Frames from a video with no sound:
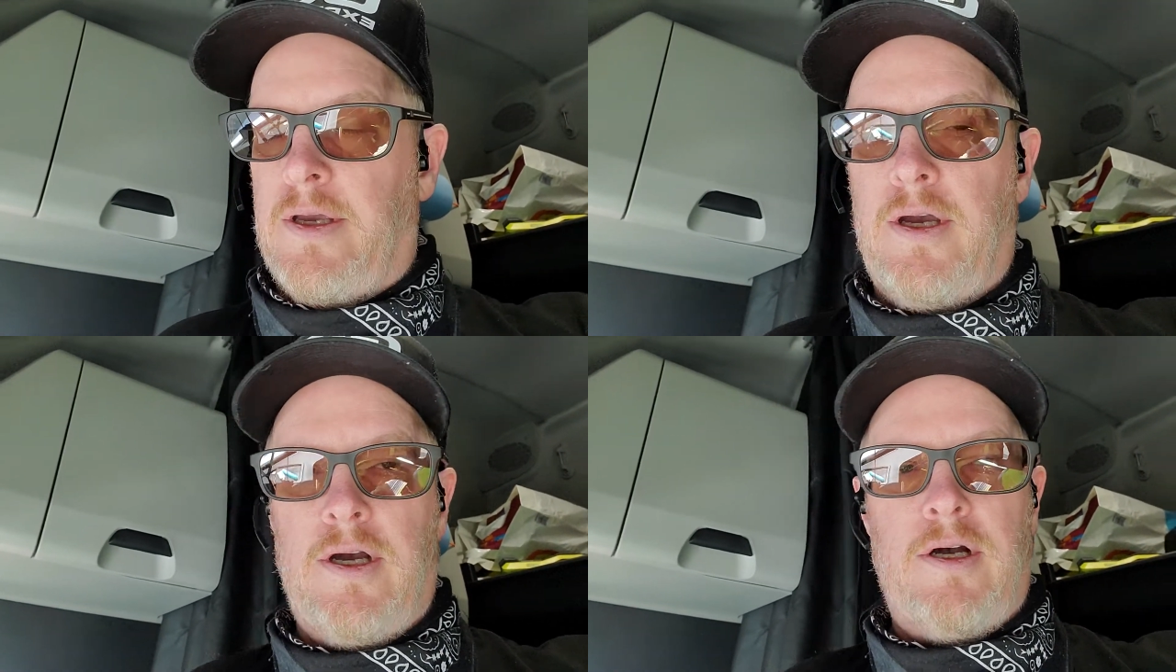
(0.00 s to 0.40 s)

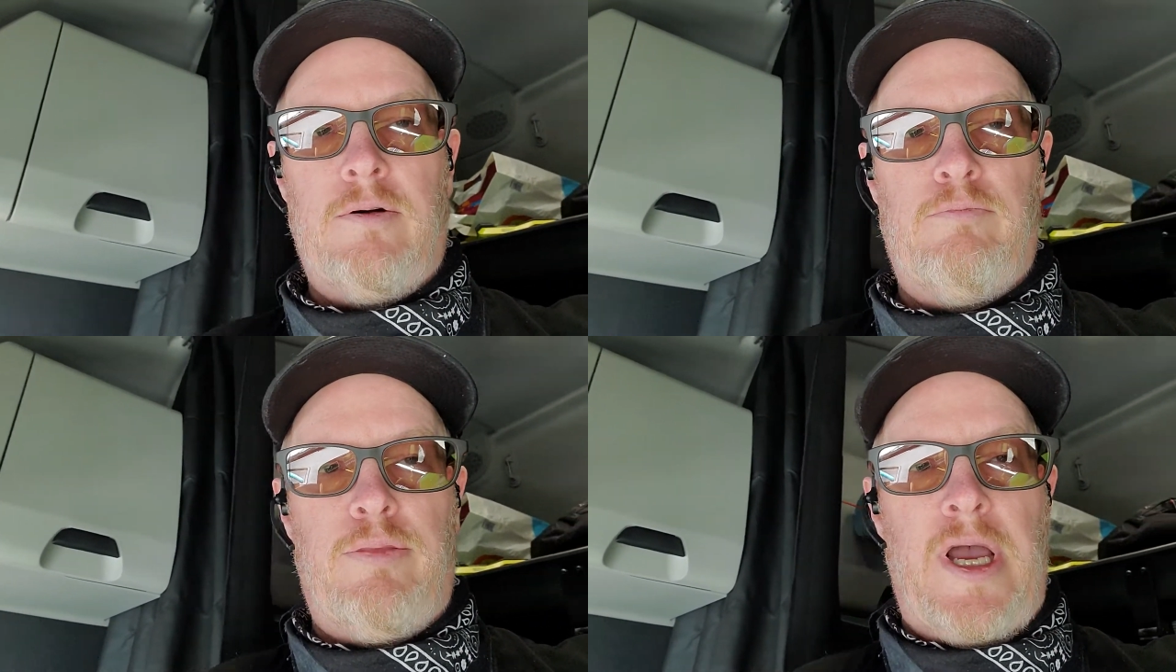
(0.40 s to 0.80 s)
I'm
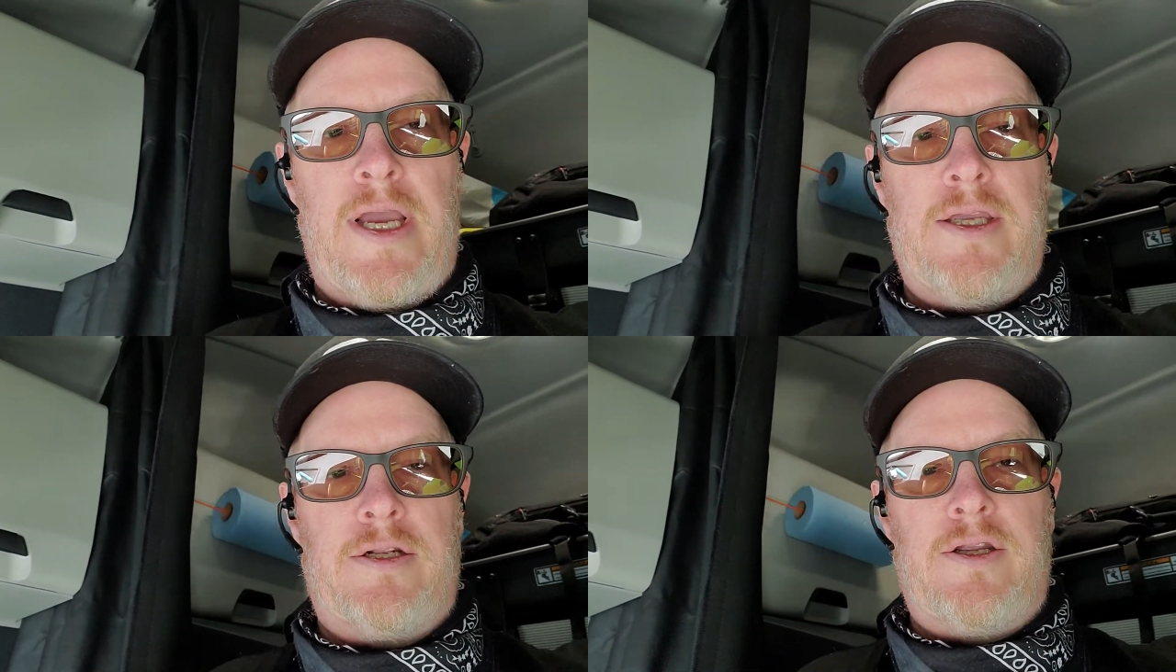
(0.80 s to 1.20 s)
um,
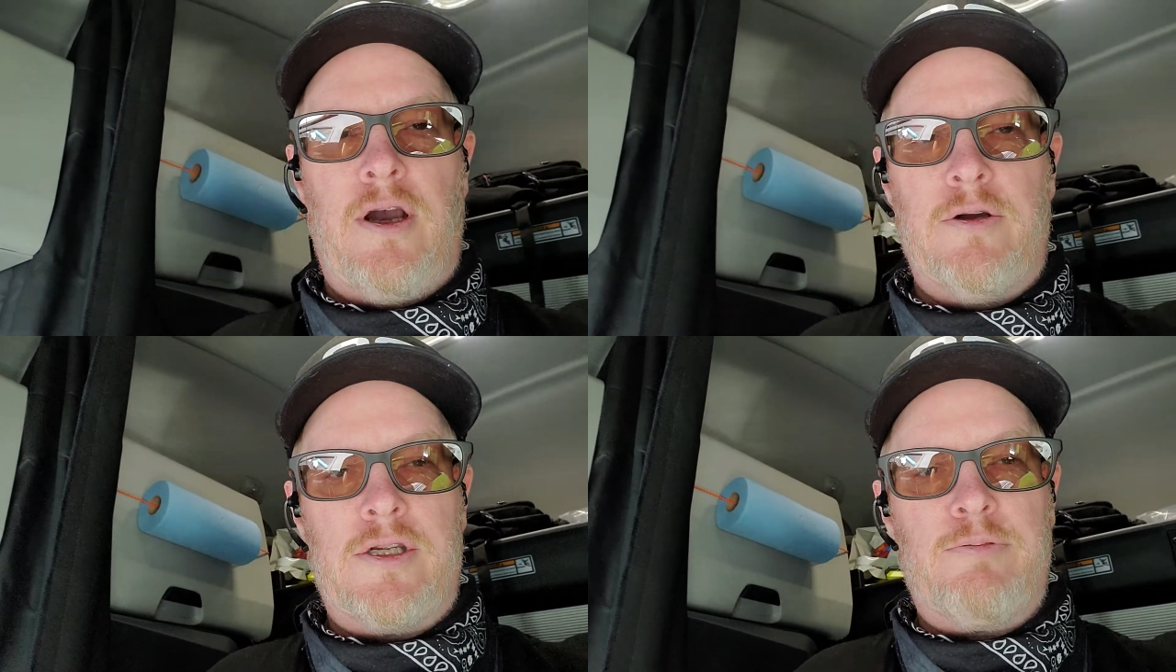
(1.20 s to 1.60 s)
back at
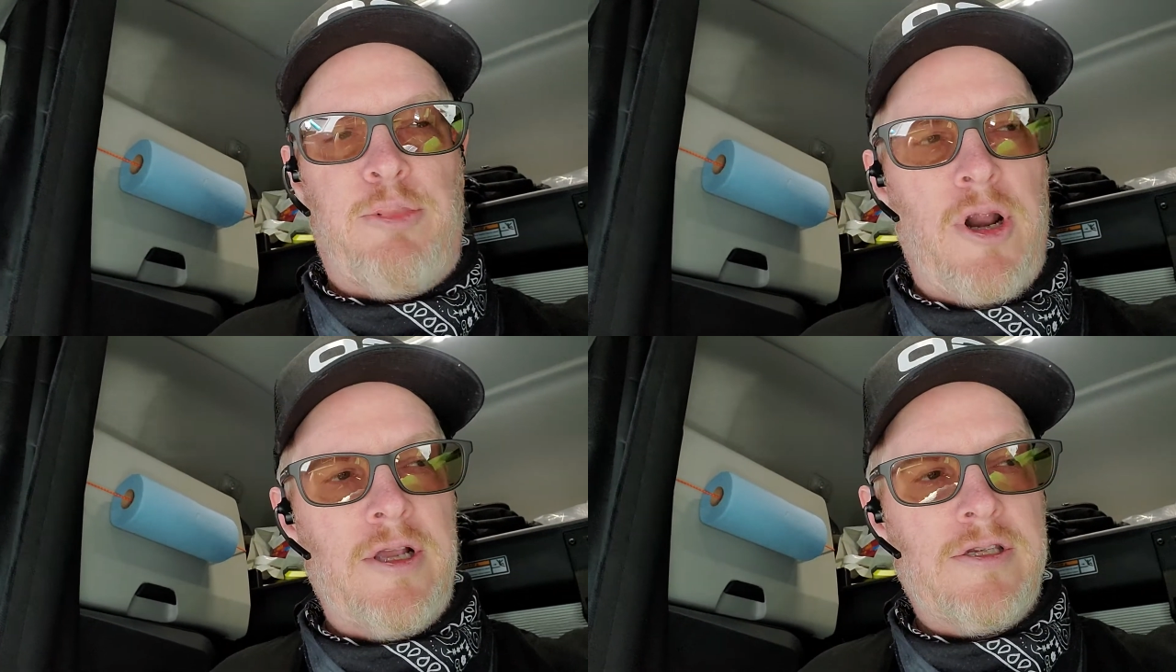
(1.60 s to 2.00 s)
Go
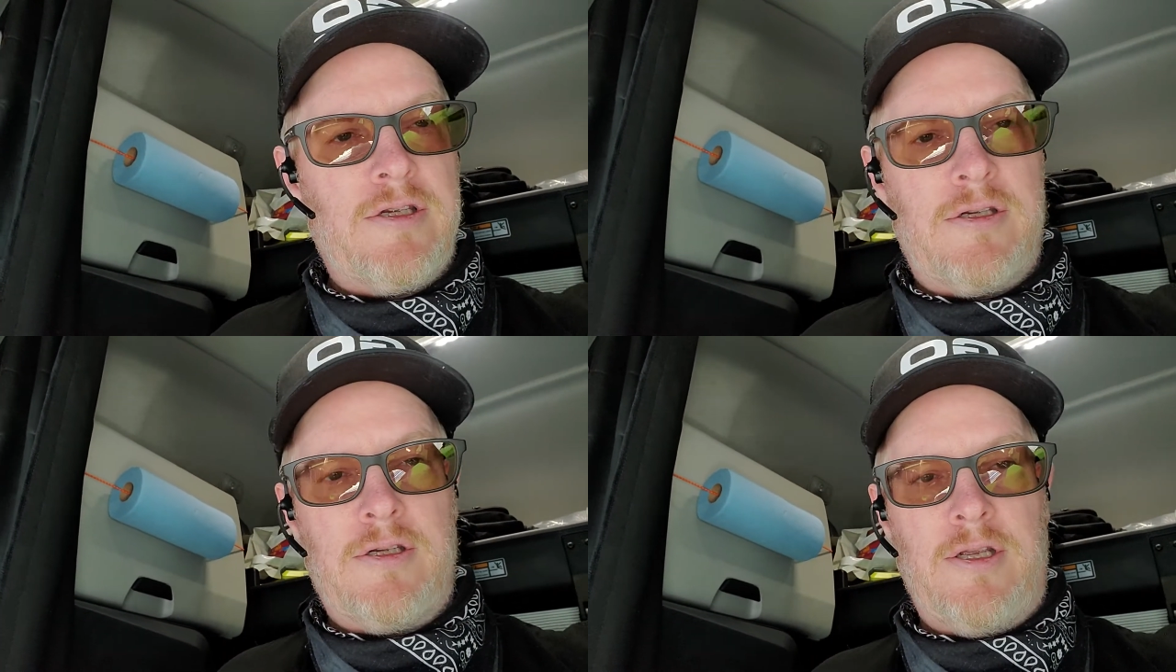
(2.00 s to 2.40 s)

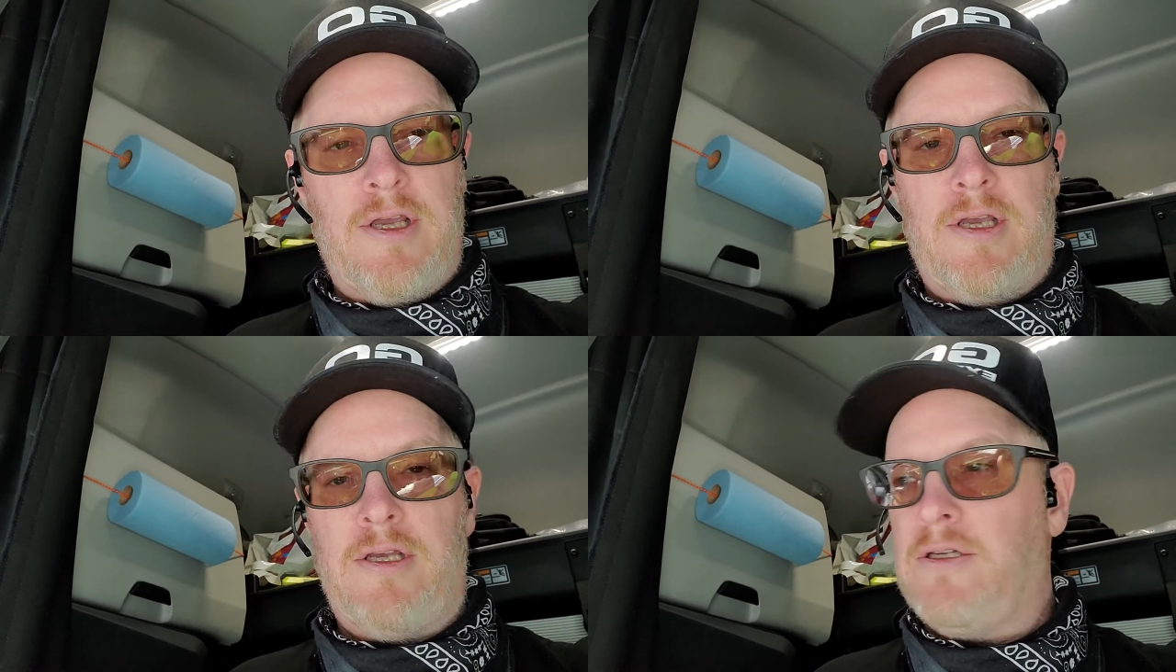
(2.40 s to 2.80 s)
Express,
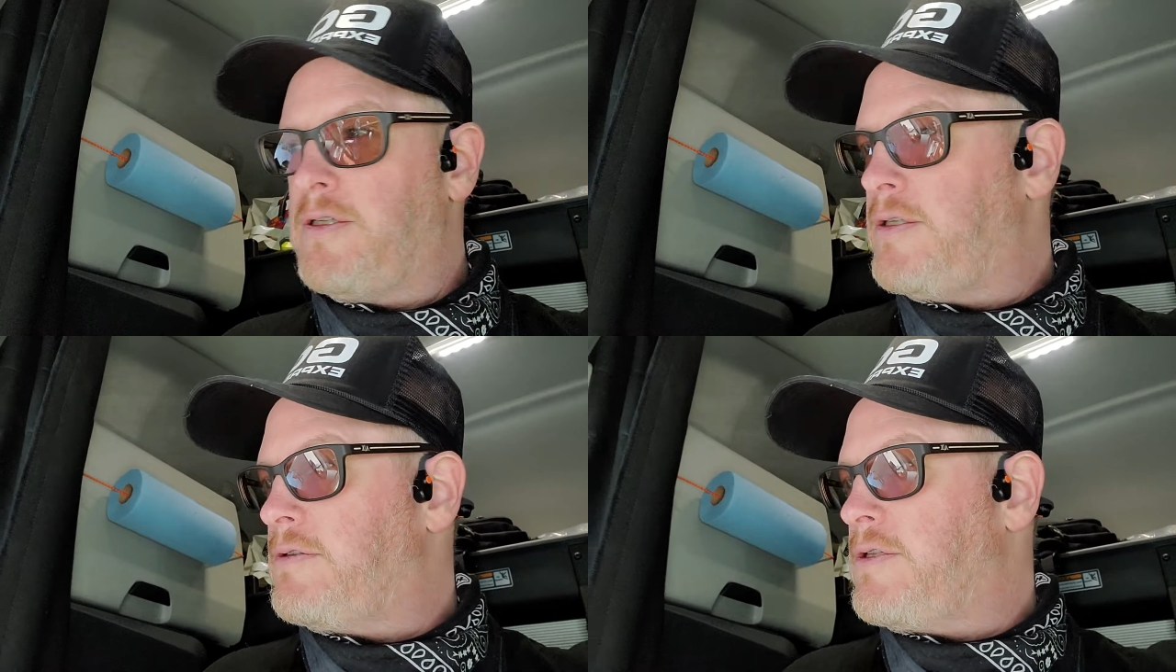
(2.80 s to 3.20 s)
uh,
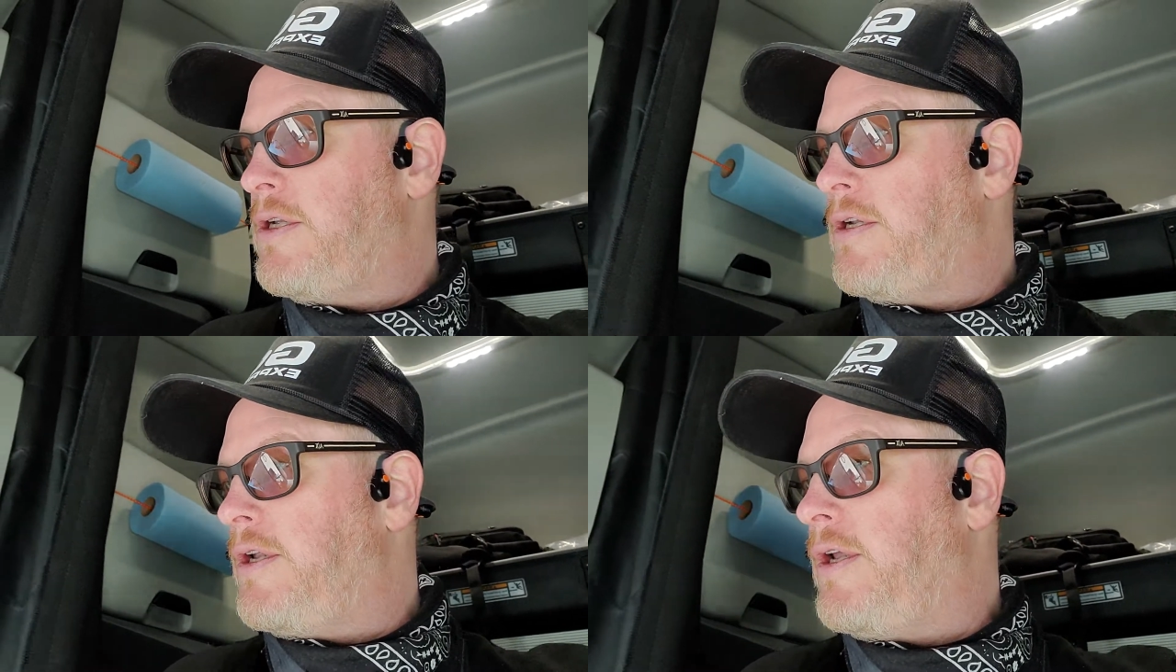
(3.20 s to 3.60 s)
just
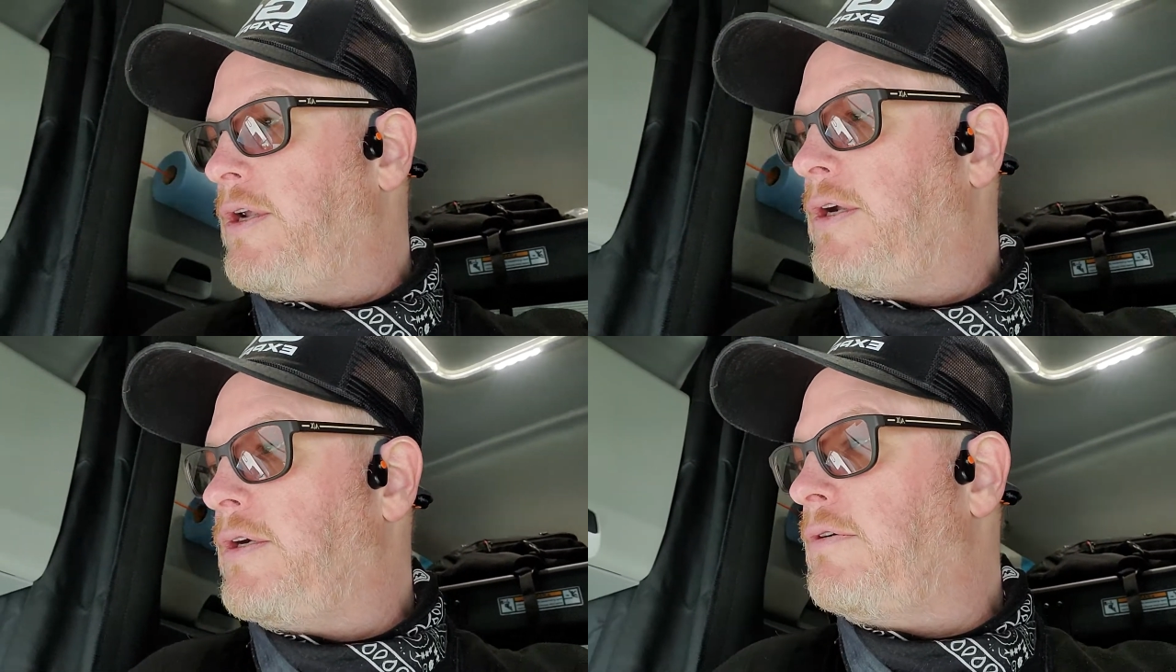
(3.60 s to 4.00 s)
sitting
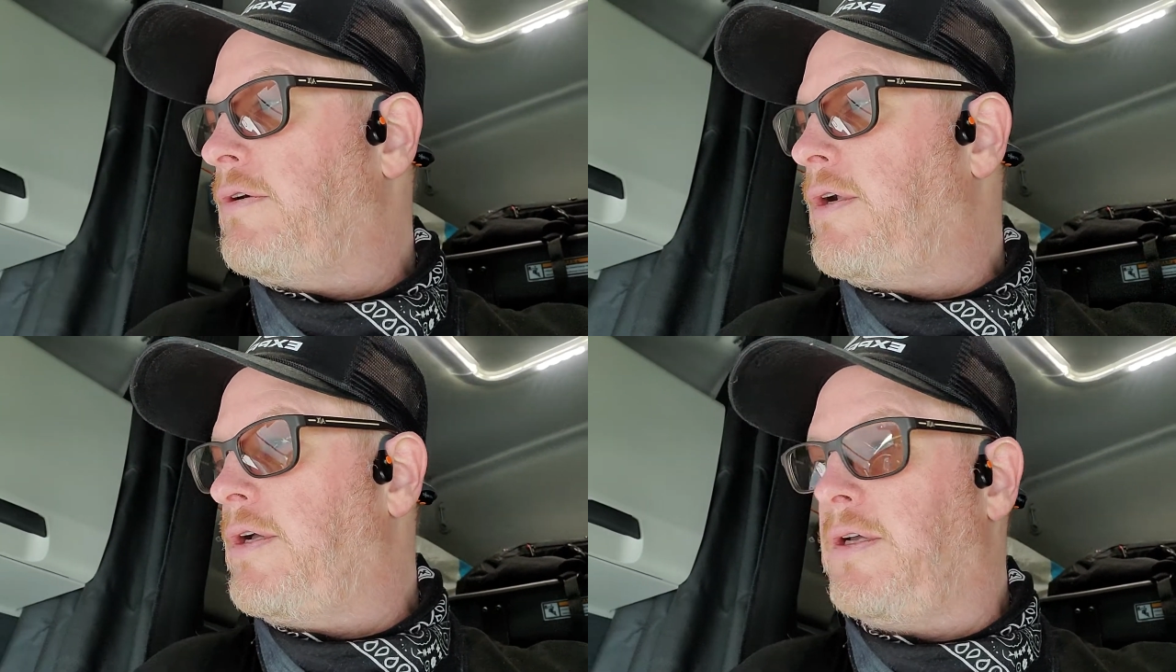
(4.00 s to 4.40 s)

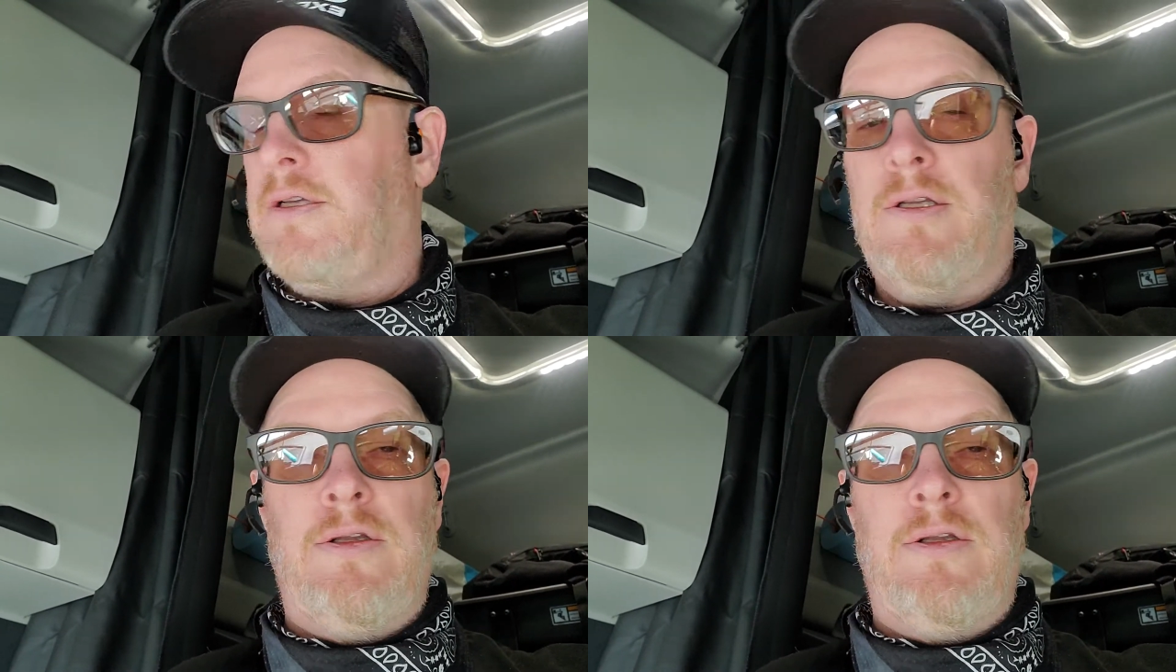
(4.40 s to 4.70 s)
here. Uh,